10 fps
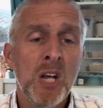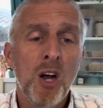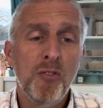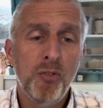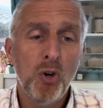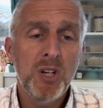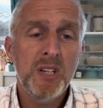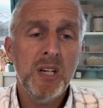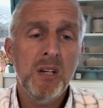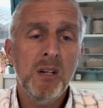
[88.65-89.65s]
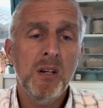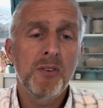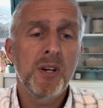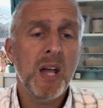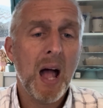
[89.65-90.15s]
avoiding
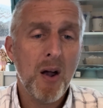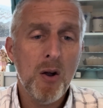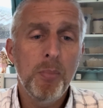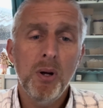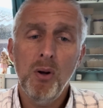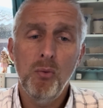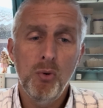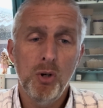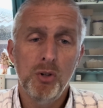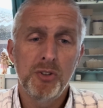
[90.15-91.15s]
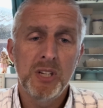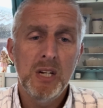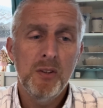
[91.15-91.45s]
the Arabah Road